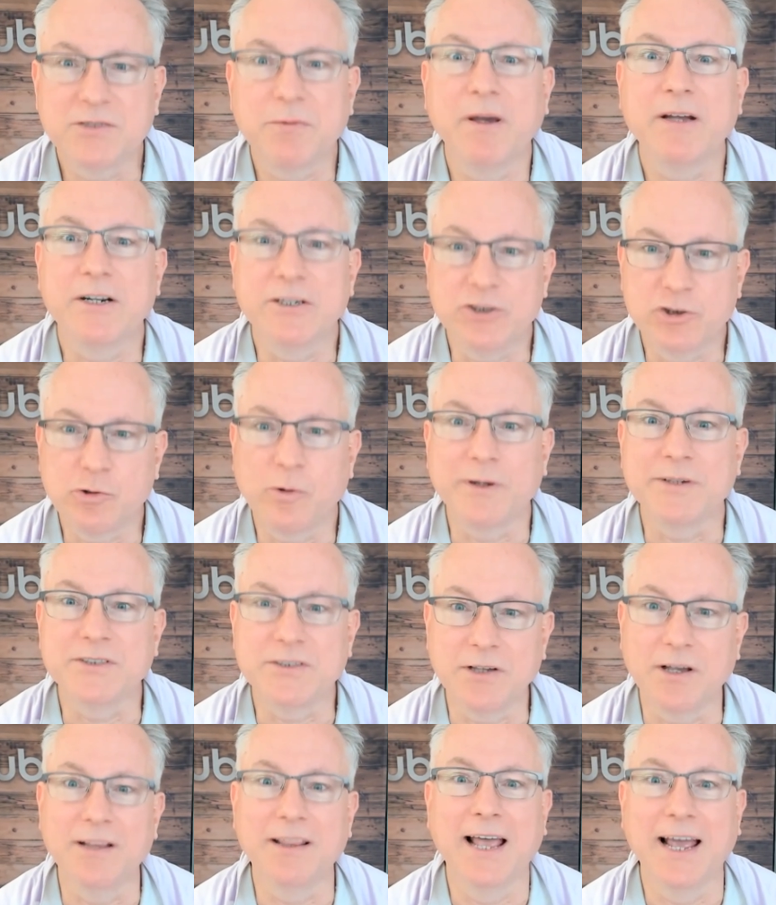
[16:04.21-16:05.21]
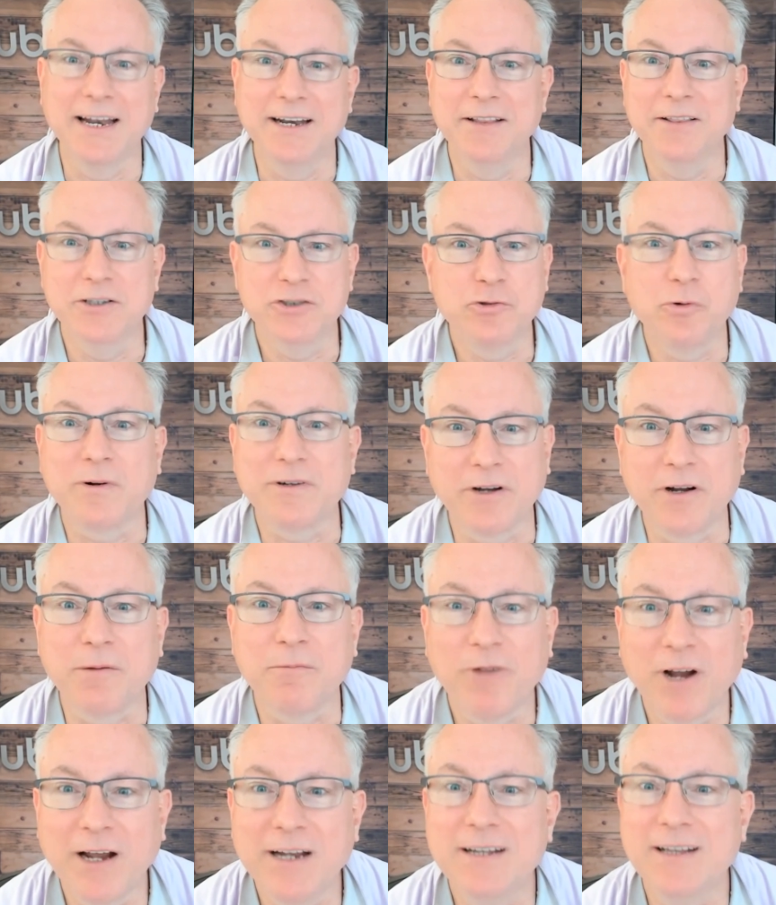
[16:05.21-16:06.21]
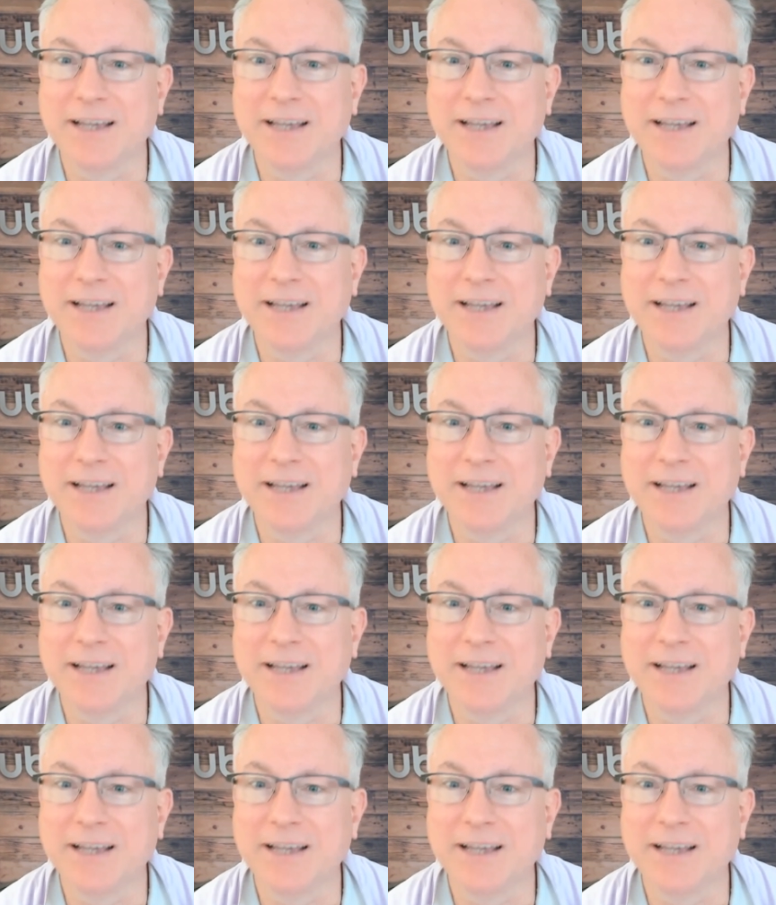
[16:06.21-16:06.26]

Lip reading: amount of choice on that in the short term, right?